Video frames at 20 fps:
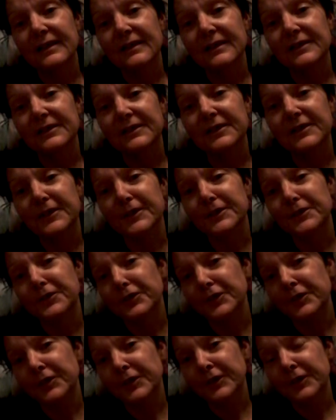such
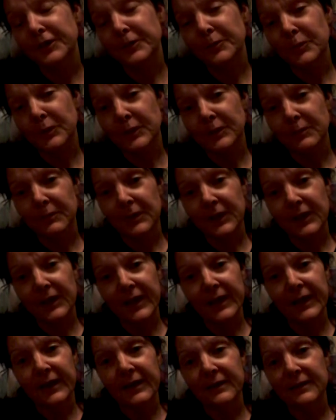a good one,
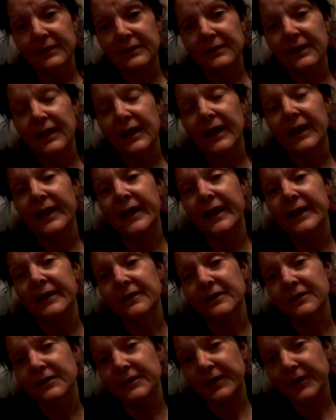because I had
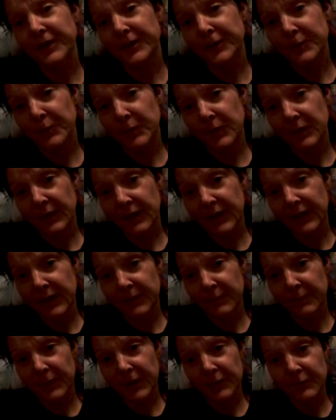a scare with
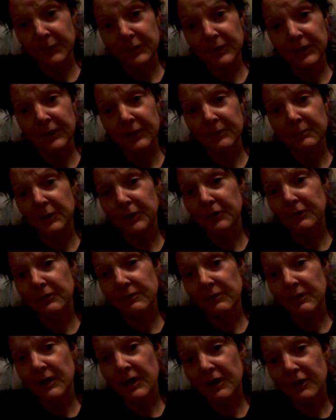him. He was
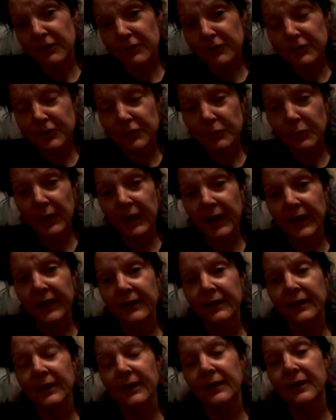almost lost. We
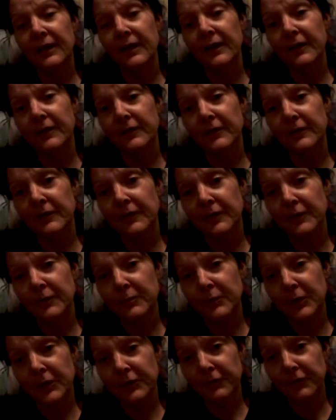ain't going to get into no
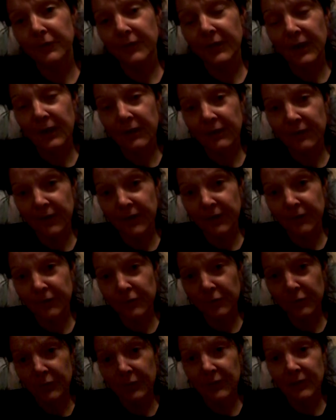bunch of
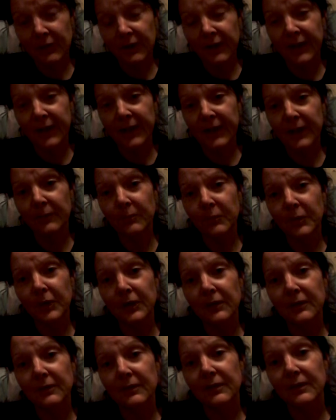details with that,
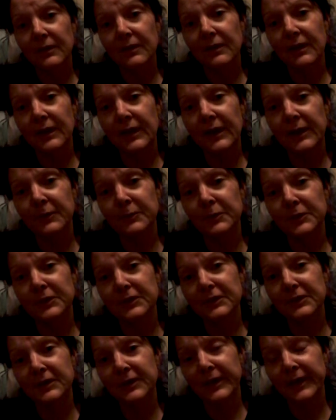but it
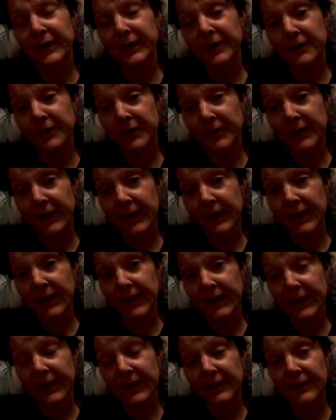was scary,
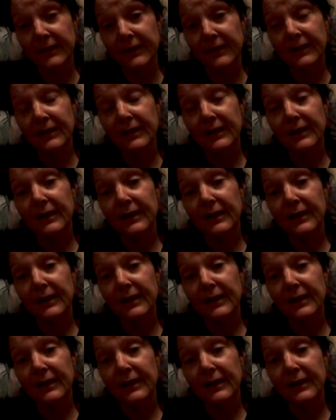and